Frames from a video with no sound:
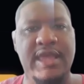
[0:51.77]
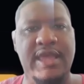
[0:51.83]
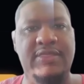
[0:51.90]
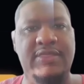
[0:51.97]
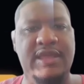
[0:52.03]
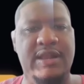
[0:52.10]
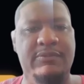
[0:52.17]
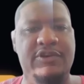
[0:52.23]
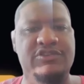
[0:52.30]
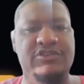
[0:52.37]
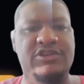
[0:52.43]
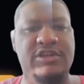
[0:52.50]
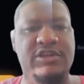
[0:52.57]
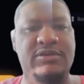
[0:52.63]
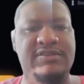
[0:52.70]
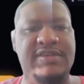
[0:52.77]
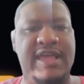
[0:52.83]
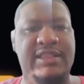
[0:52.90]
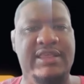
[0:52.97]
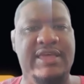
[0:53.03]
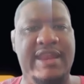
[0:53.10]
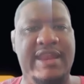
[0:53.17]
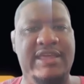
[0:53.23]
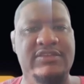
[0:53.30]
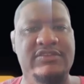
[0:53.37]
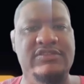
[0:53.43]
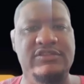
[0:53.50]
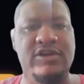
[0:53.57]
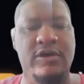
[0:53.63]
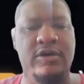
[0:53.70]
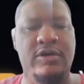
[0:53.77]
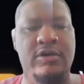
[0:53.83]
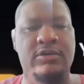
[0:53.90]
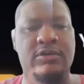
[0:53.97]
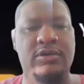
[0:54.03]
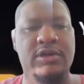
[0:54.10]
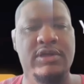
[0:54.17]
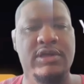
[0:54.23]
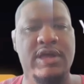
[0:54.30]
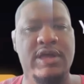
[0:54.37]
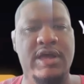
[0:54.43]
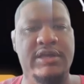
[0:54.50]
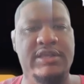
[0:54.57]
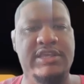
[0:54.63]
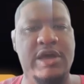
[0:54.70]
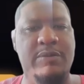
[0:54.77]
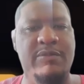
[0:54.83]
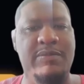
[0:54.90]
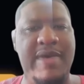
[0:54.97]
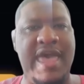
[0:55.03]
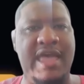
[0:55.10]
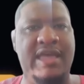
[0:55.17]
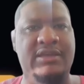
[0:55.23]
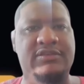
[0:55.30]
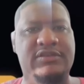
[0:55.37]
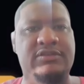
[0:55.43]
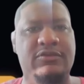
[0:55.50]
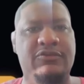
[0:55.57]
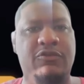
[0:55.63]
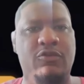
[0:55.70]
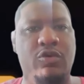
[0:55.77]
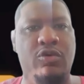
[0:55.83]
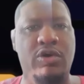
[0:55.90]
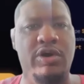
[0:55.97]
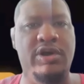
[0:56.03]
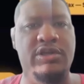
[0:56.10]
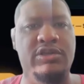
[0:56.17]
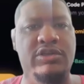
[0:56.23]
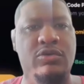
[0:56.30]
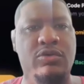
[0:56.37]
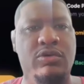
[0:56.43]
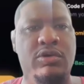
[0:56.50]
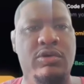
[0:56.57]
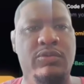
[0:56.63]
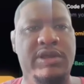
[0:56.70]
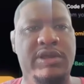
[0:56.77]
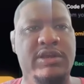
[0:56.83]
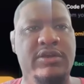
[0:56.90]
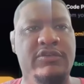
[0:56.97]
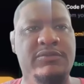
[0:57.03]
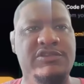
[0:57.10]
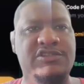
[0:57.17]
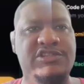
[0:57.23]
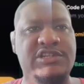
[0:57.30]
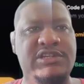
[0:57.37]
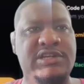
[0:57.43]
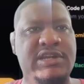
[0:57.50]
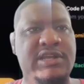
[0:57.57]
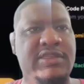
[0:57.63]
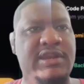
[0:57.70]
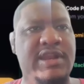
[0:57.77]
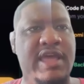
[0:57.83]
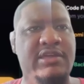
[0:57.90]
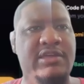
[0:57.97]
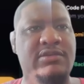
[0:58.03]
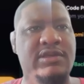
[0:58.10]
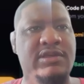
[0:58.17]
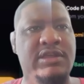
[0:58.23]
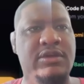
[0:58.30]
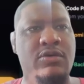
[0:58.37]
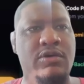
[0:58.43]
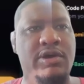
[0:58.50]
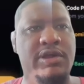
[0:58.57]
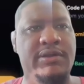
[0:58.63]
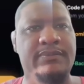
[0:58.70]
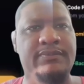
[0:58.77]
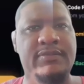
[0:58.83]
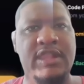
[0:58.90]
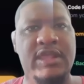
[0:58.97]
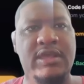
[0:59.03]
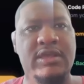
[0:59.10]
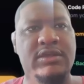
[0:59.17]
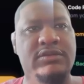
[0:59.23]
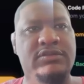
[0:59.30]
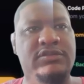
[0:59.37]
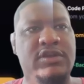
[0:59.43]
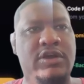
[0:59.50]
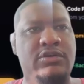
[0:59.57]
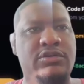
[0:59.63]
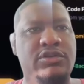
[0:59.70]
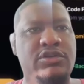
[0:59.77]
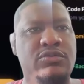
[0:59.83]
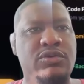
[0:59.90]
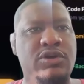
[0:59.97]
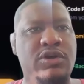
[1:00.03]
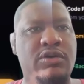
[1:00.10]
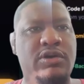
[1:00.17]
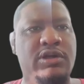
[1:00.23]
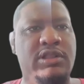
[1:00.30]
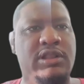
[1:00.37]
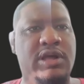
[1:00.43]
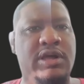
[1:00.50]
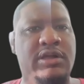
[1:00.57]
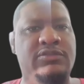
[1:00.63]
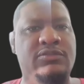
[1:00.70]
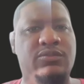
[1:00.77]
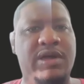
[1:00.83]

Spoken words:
and then I'm going to show you exactly how to install Kiyomi Max for your Windows machine, and then how you can get going. So you will go to Claude's